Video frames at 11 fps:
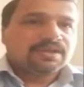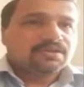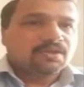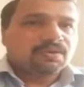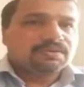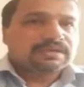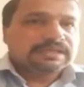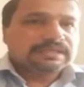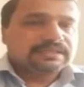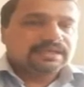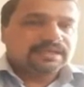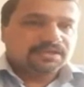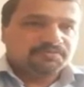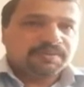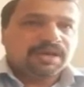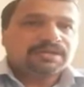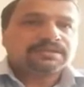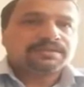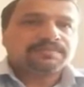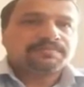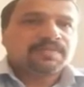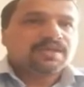not the if part,
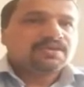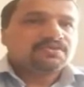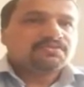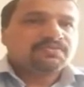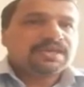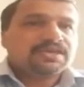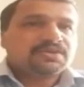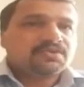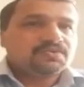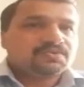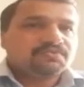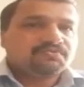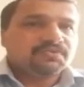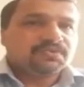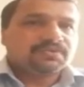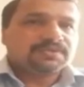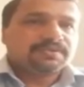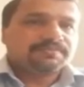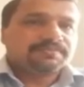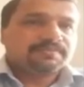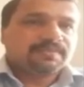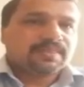we use would
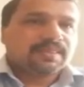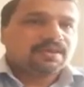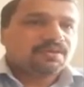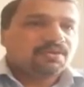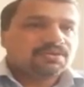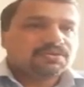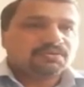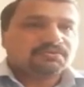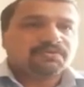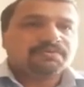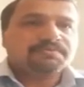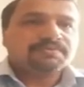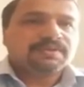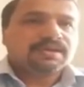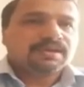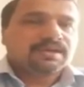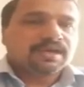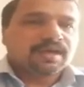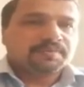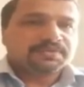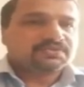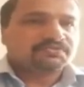or short form
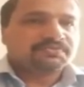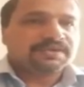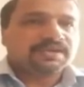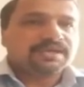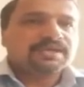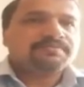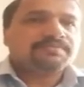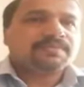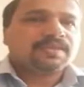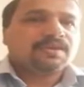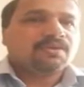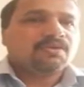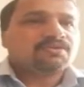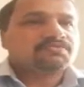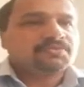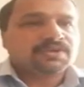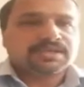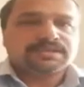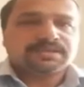apostrophe D or wouldn't.